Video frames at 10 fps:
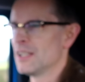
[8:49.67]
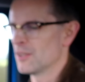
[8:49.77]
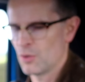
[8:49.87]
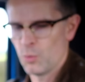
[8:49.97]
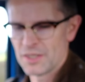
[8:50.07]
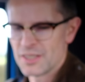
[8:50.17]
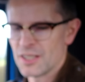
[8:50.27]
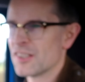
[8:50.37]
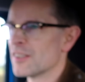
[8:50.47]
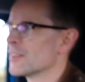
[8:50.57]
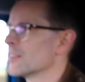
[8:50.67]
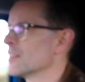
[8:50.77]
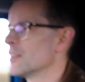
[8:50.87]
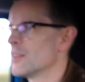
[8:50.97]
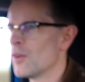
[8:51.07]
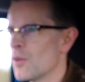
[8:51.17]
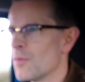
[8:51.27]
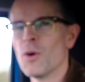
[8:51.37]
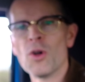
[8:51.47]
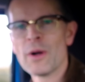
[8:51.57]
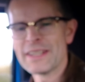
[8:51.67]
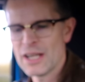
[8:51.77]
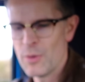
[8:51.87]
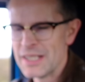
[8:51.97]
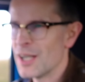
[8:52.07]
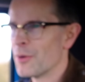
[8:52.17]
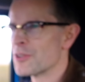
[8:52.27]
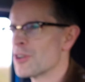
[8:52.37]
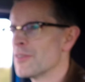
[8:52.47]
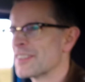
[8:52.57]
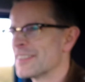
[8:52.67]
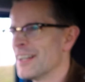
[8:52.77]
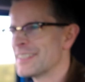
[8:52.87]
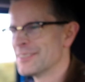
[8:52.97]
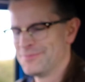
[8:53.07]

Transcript: Got one touch all the way down window on the driver's side.